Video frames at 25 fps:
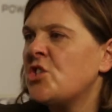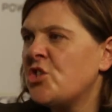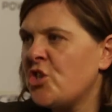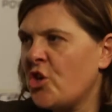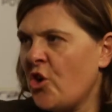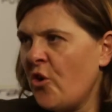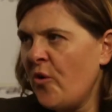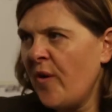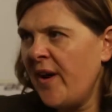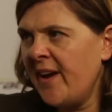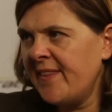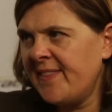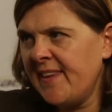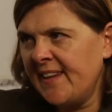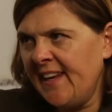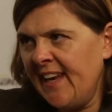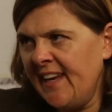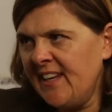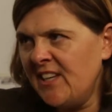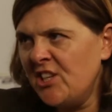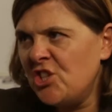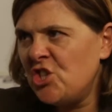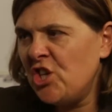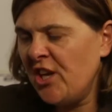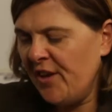just to create that
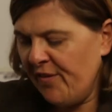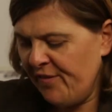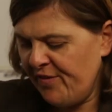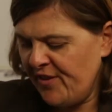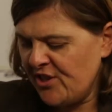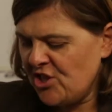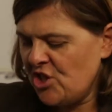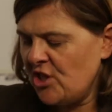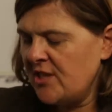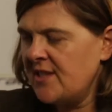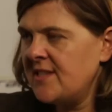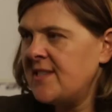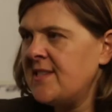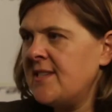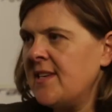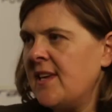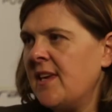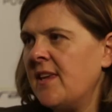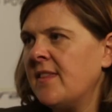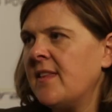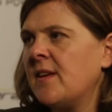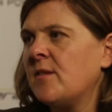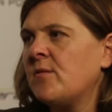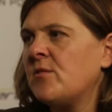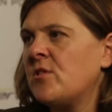energy
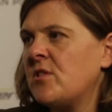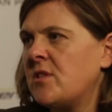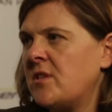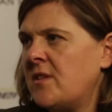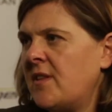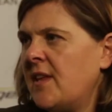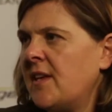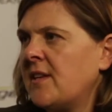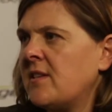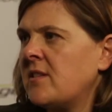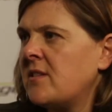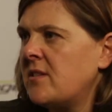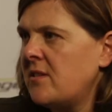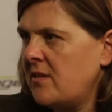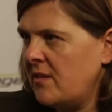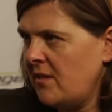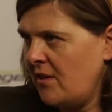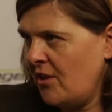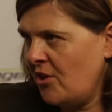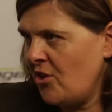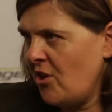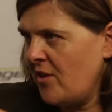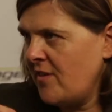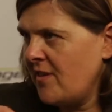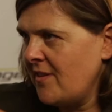efficiency that's
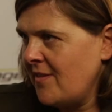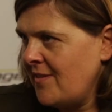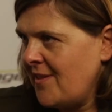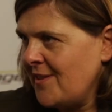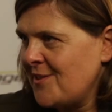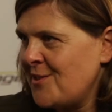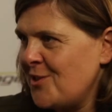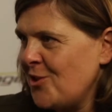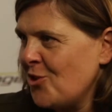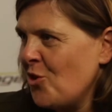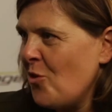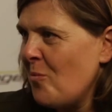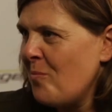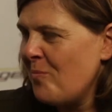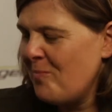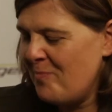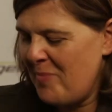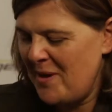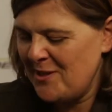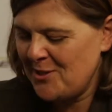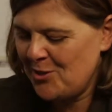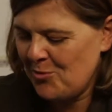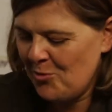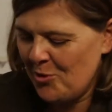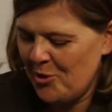the new
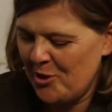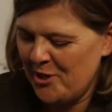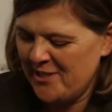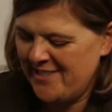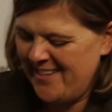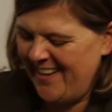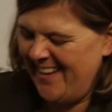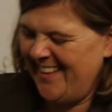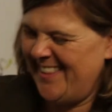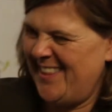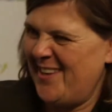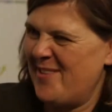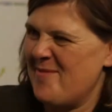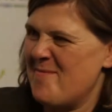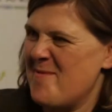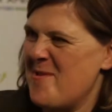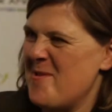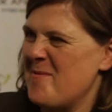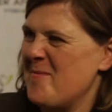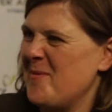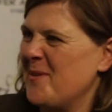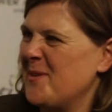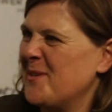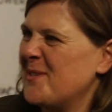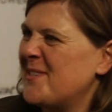buzzword at the
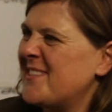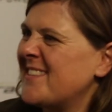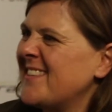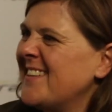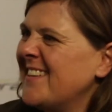moment.